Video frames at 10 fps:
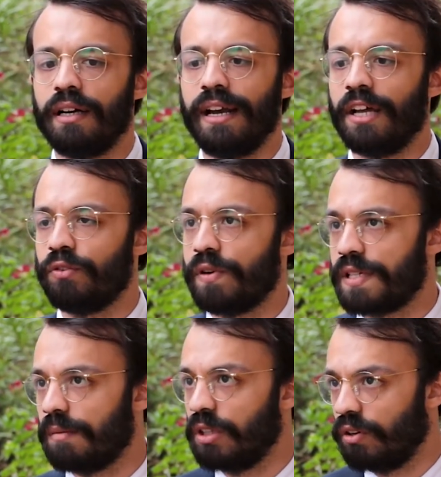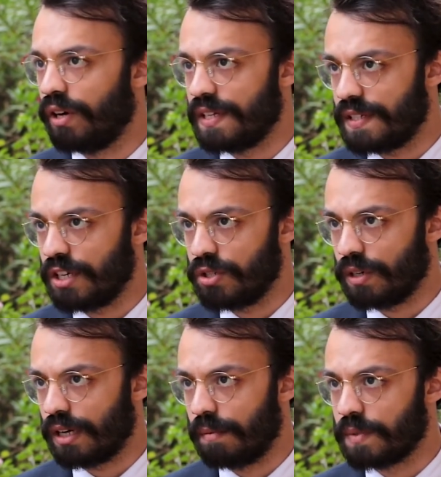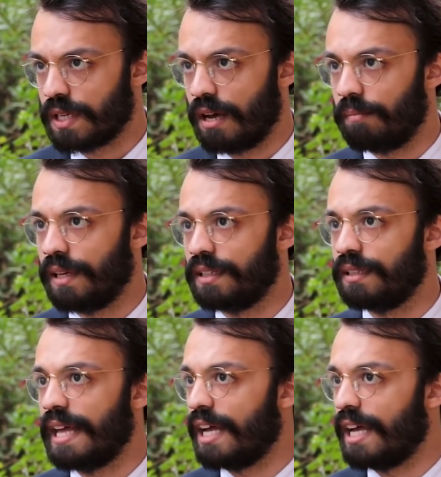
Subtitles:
another similar decision comes up and